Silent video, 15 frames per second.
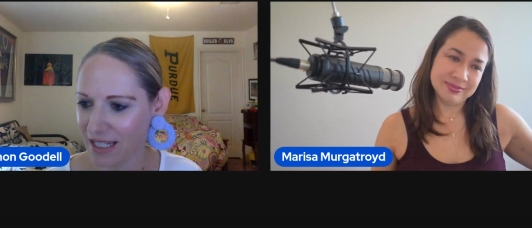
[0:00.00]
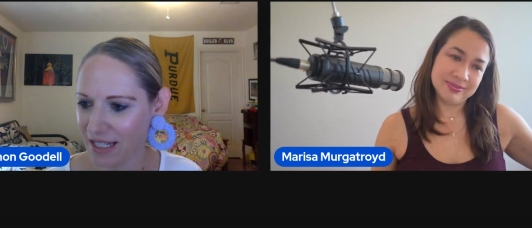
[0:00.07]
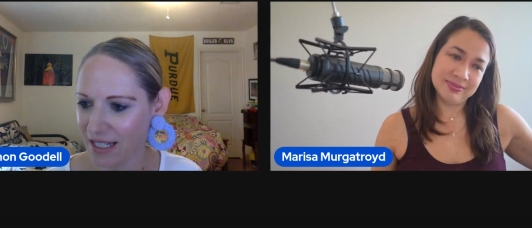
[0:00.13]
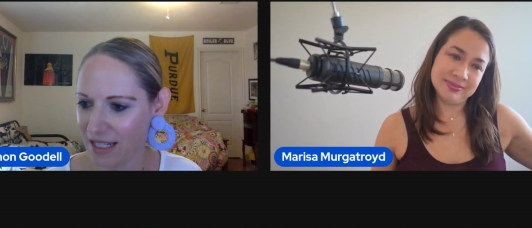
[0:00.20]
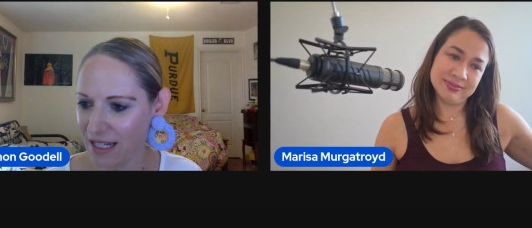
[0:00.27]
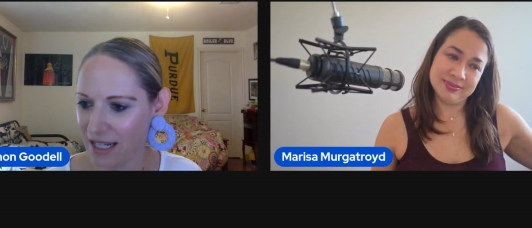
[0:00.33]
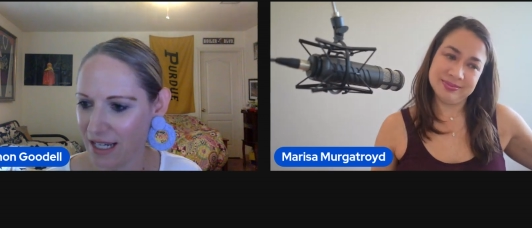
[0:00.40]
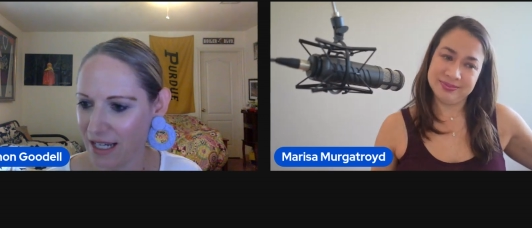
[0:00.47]

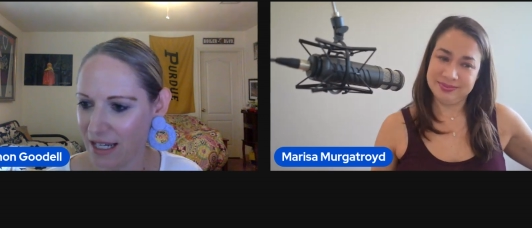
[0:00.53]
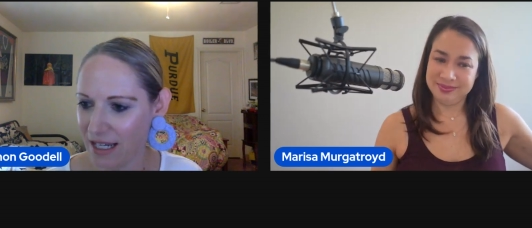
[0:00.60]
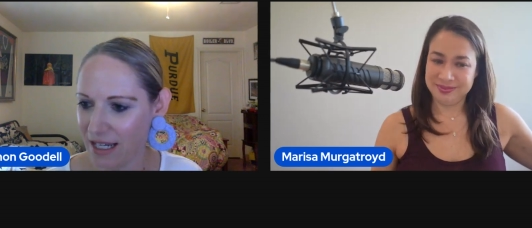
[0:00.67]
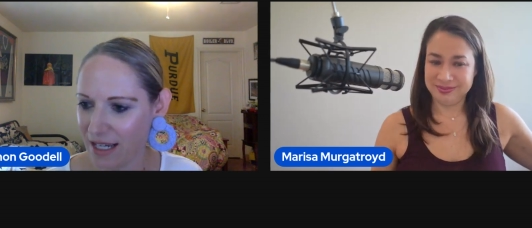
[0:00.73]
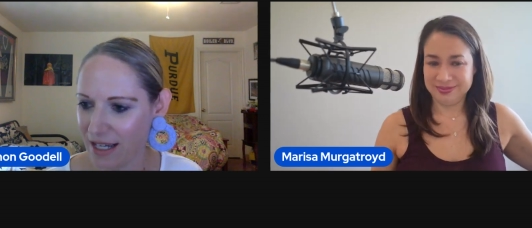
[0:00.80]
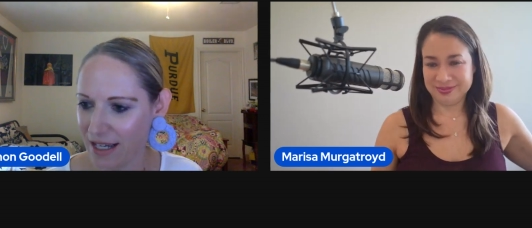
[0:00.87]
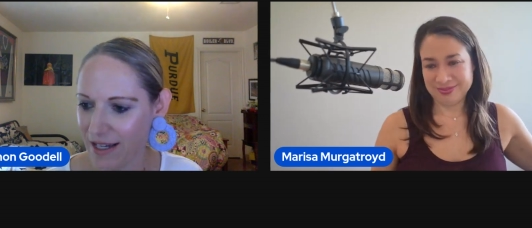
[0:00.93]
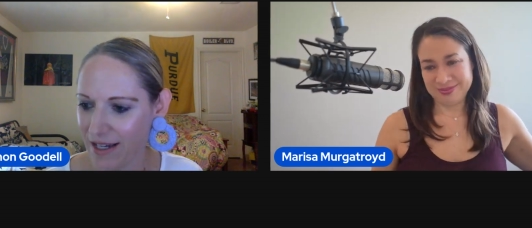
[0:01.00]

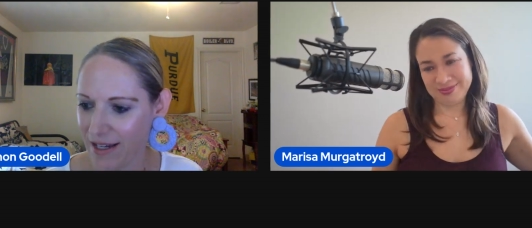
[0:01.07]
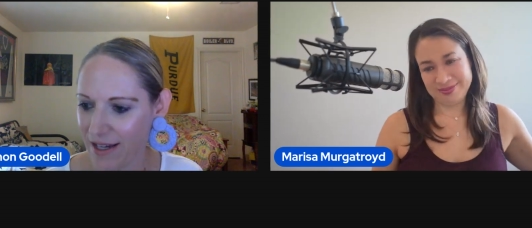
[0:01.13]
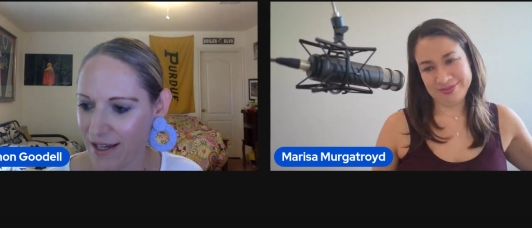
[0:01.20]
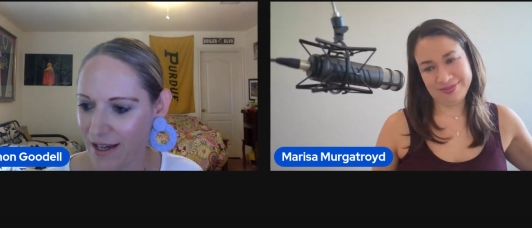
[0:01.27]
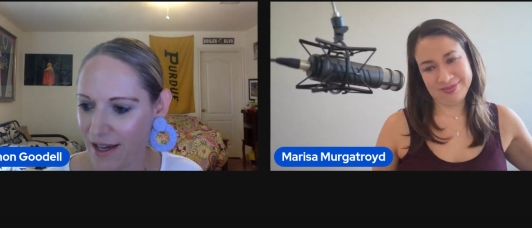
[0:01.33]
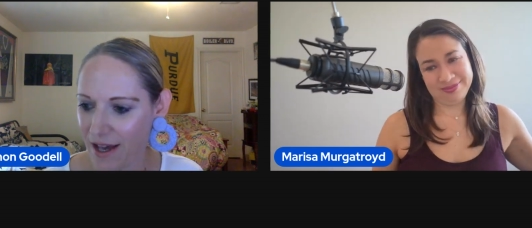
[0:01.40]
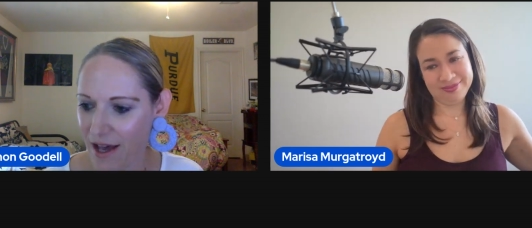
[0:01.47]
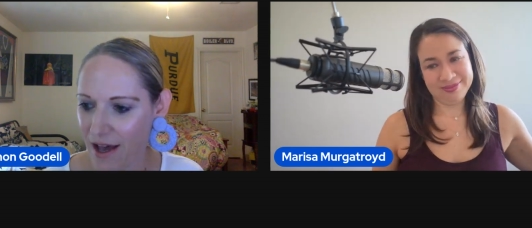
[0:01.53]

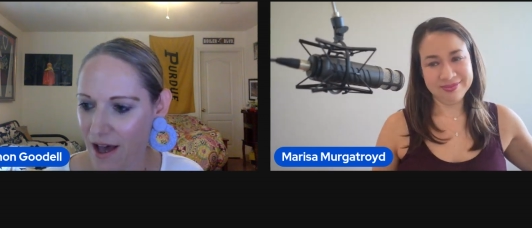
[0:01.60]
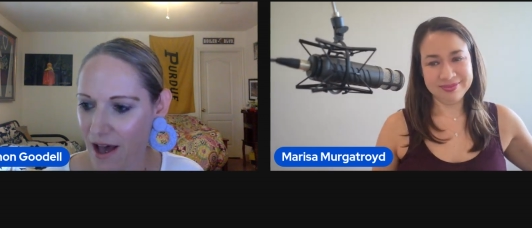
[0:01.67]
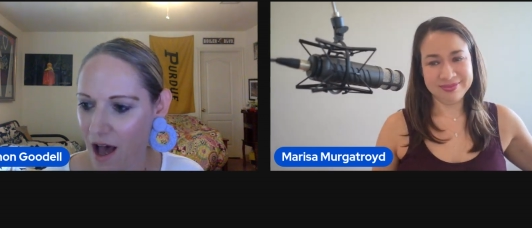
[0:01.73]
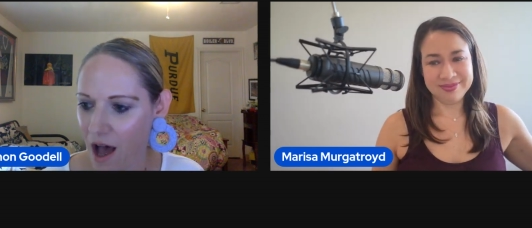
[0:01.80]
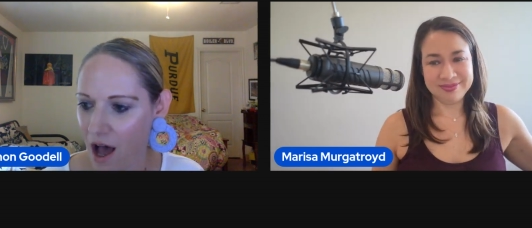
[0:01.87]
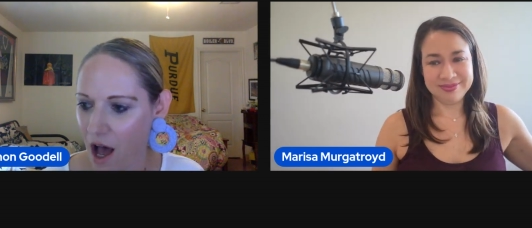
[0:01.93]
Nothing is said.